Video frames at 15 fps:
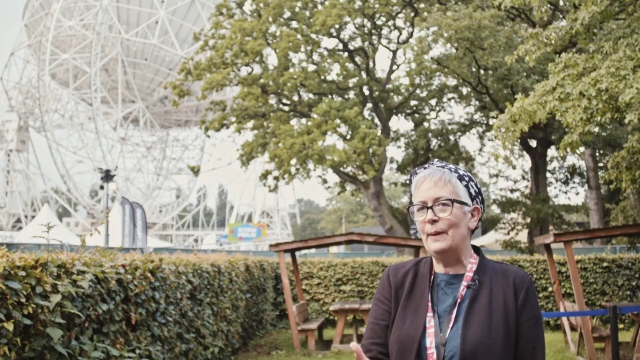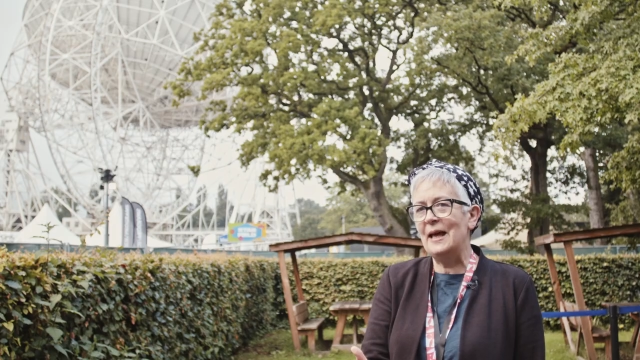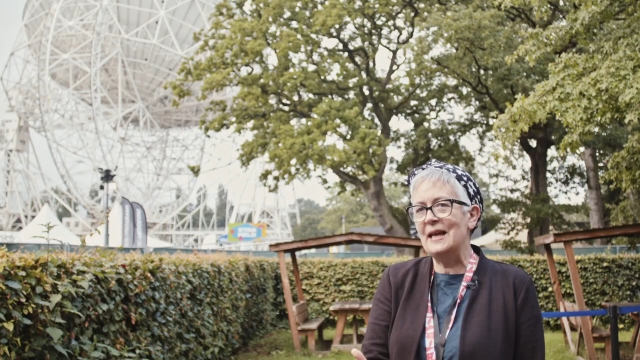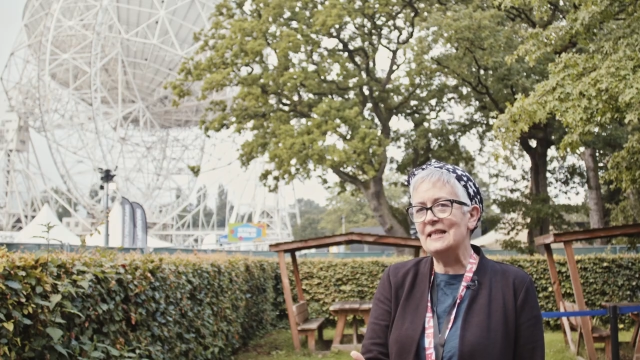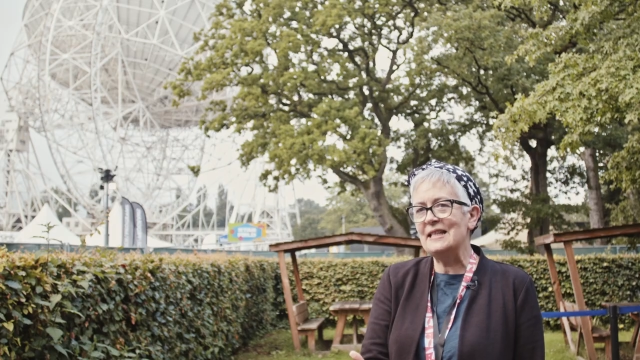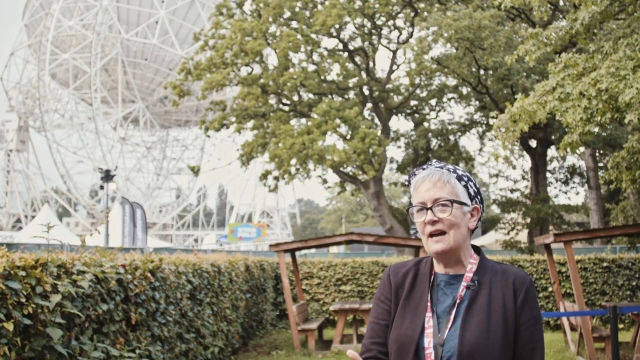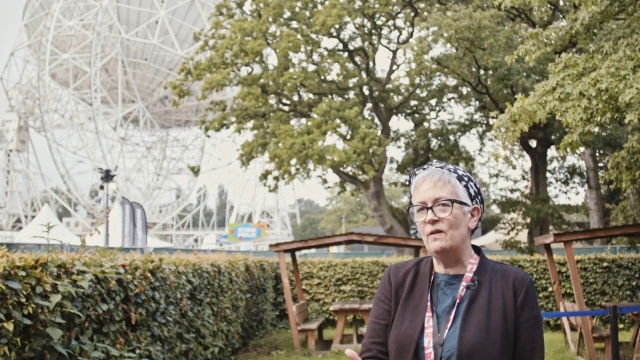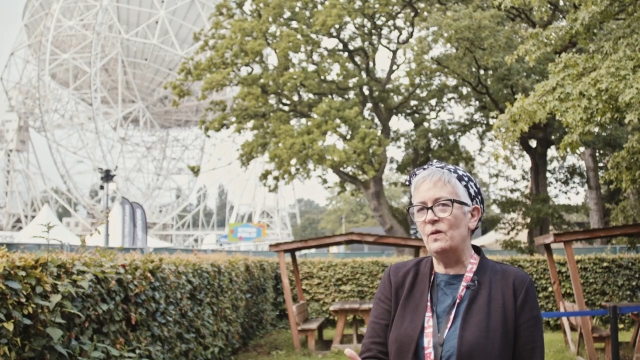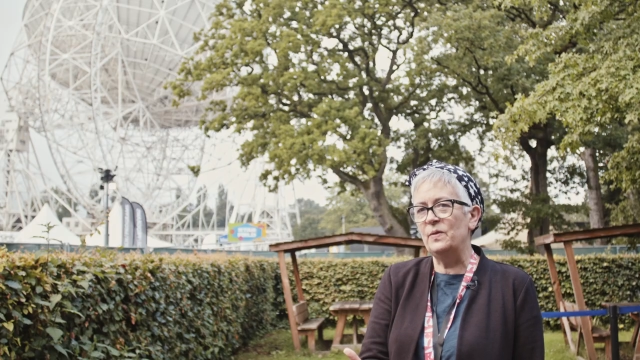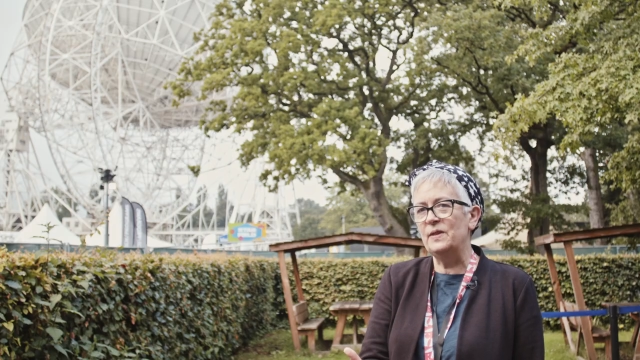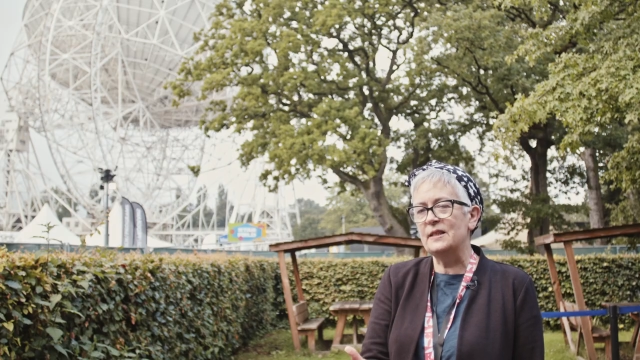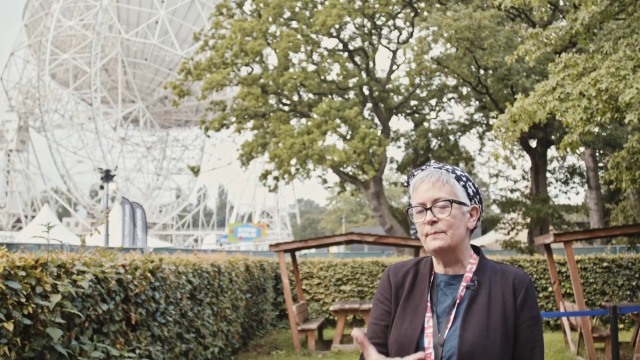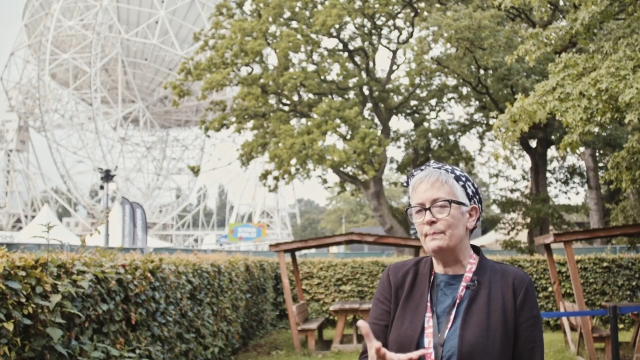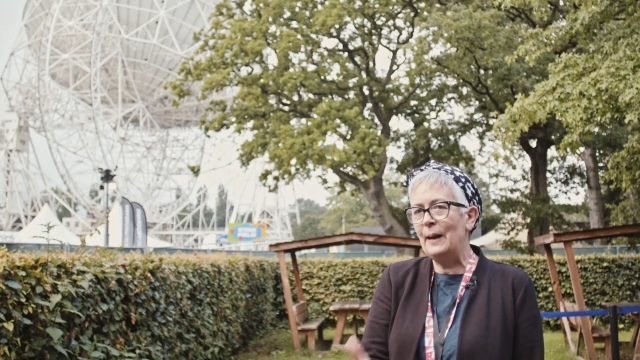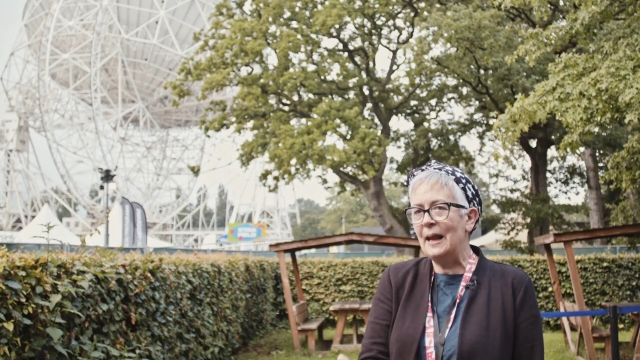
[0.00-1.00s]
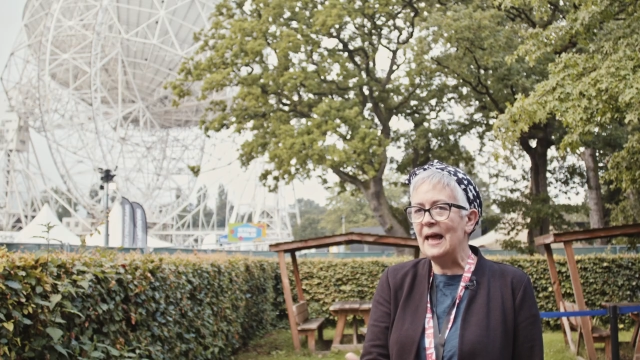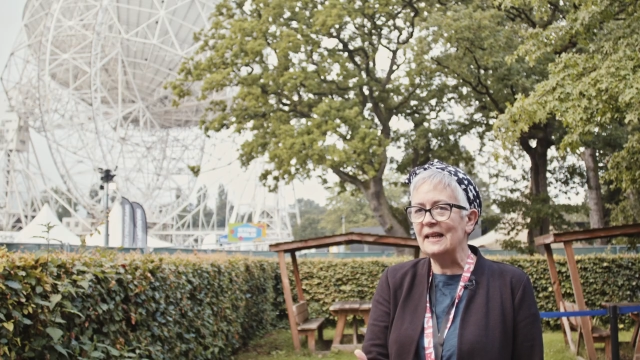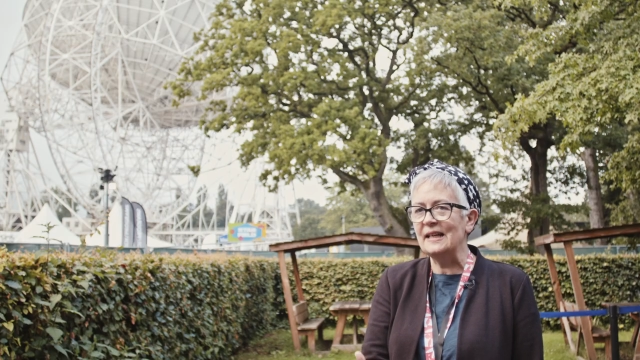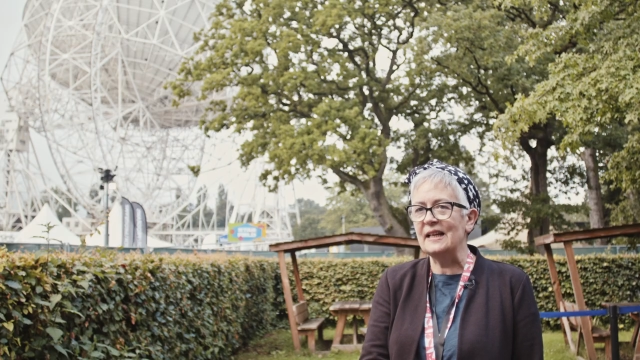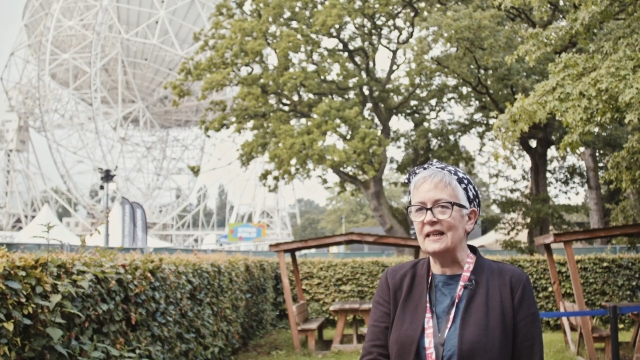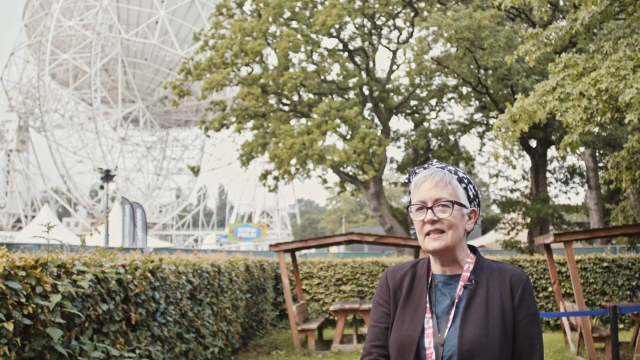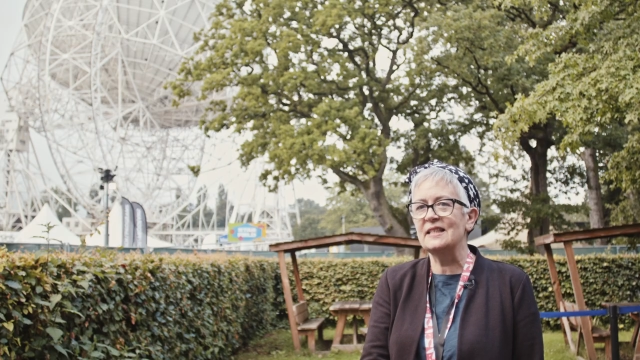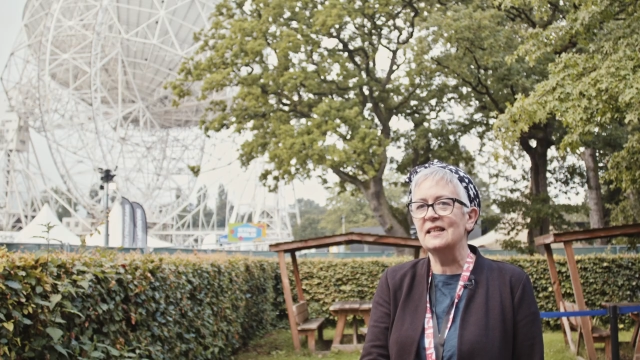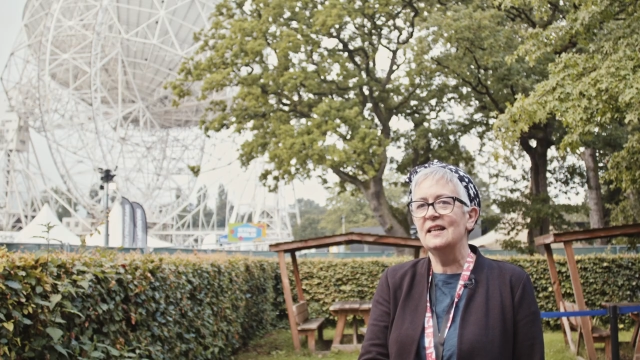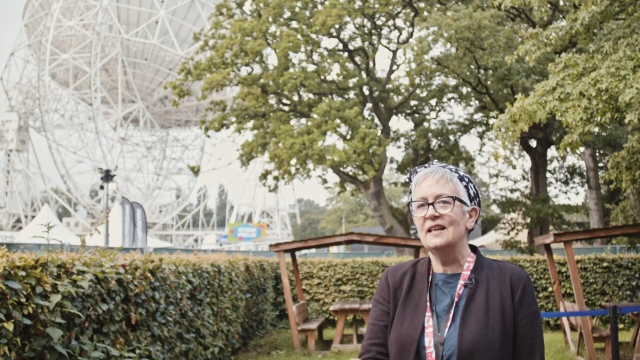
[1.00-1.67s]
played out on this planet.